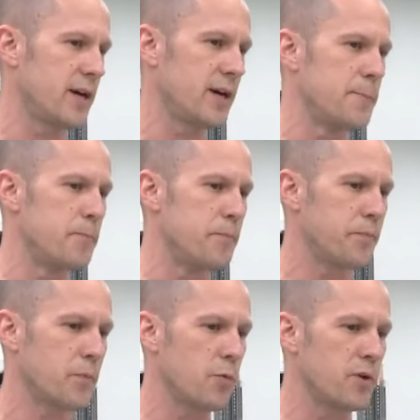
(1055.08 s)

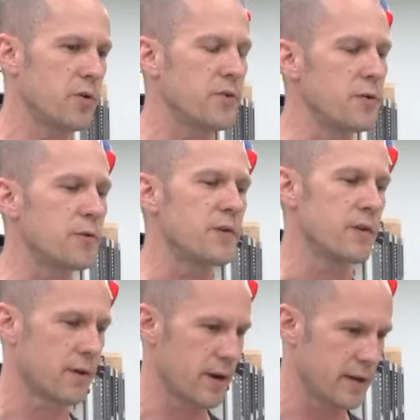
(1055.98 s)
Um, we do have two new
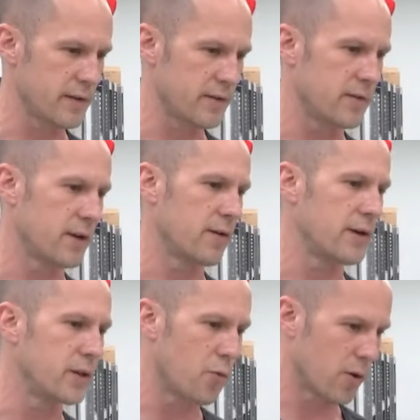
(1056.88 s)
cylinder heads that are
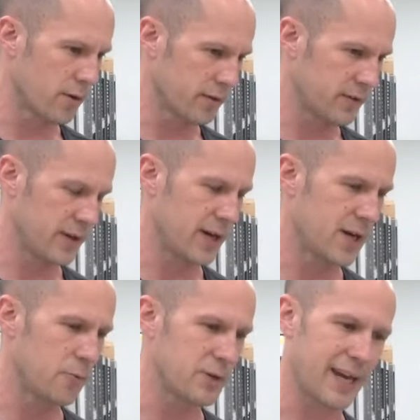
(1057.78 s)
in the works, uh, which